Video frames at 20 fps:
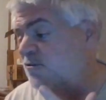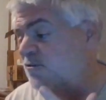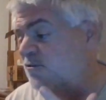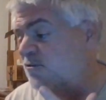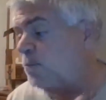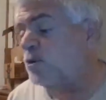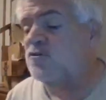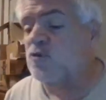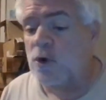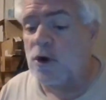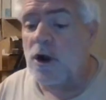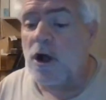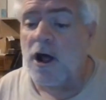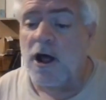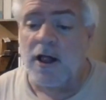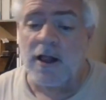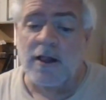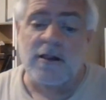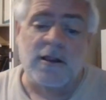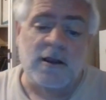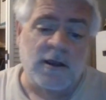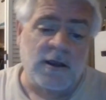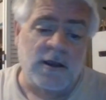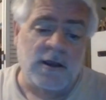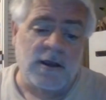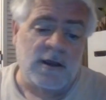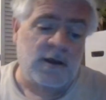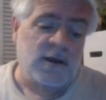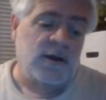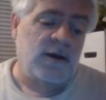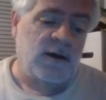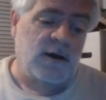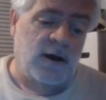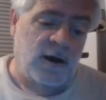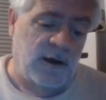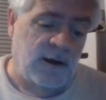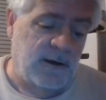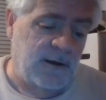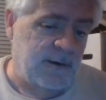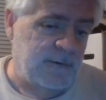These books were all,
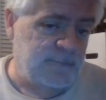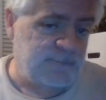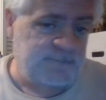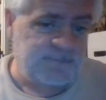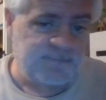uh,